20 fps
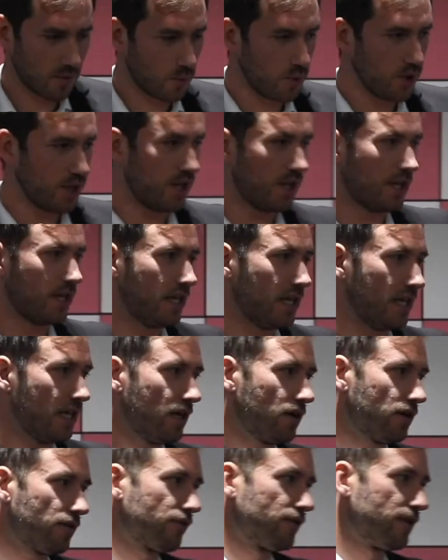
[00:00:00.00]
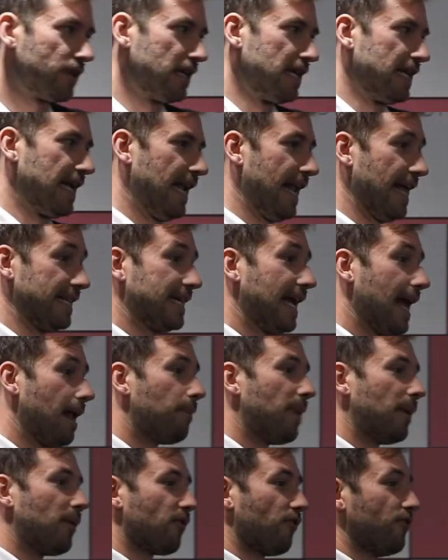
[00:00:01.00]
with the idea of let's
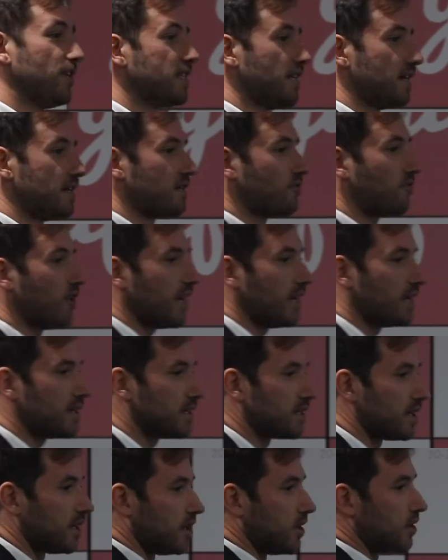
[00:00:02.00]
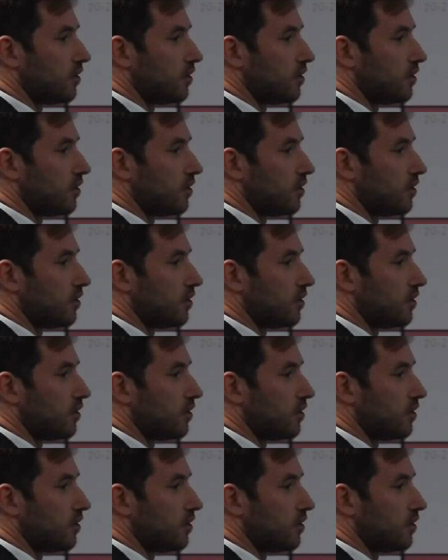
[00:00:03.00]
help our physical trainers